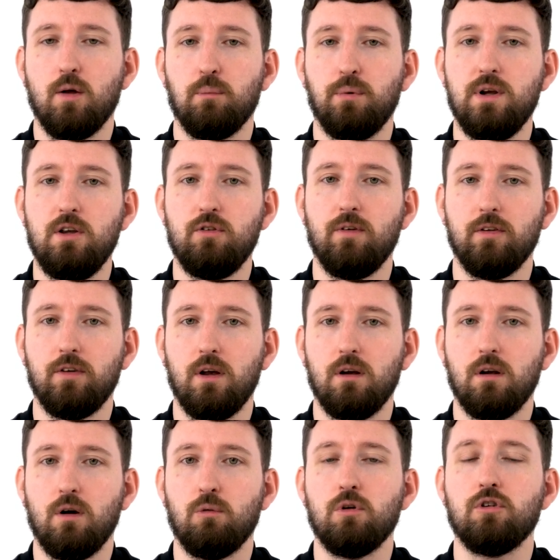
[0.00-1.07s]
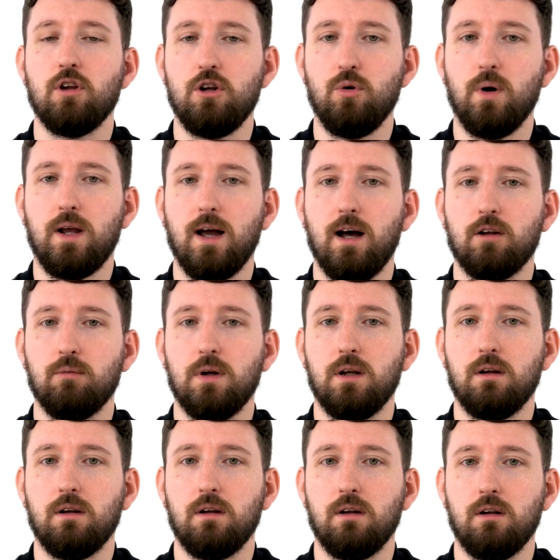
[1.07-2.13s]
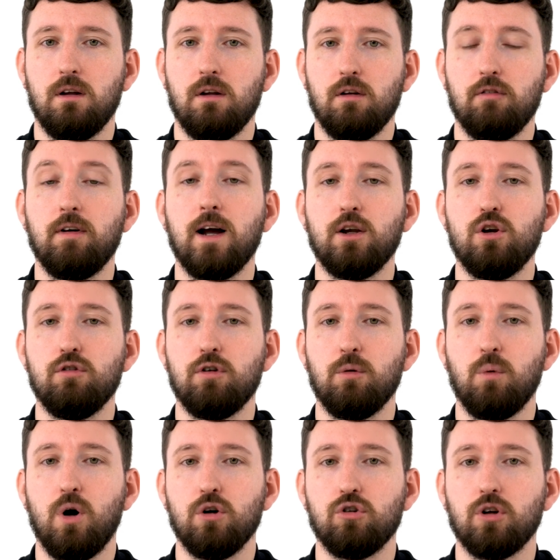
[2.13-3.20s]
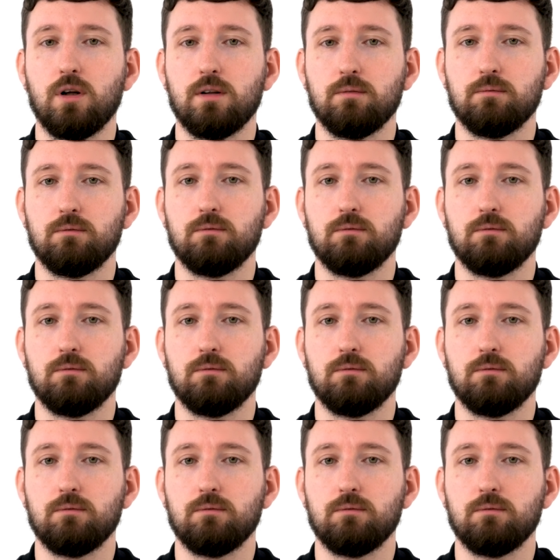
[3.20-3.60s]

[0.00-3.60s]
please visit Resideo Academy. Thank you for watching.